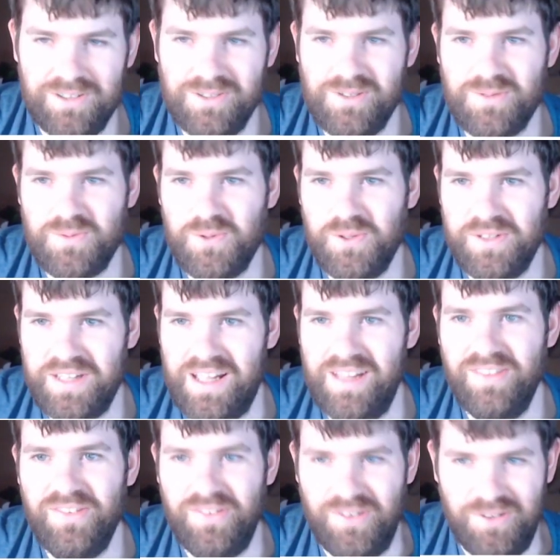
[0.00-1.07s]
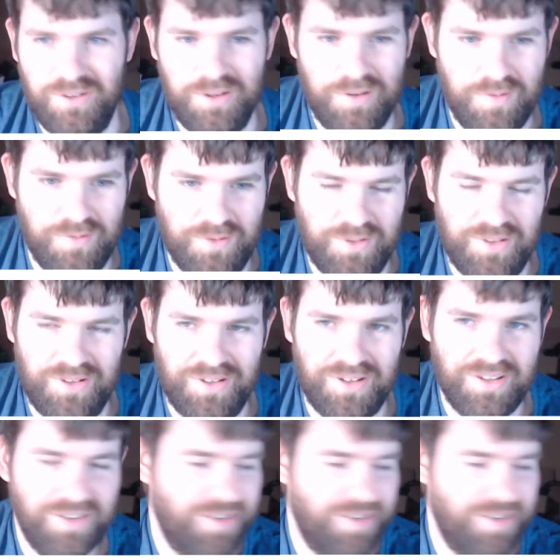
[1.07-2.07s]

I just won't answer everything.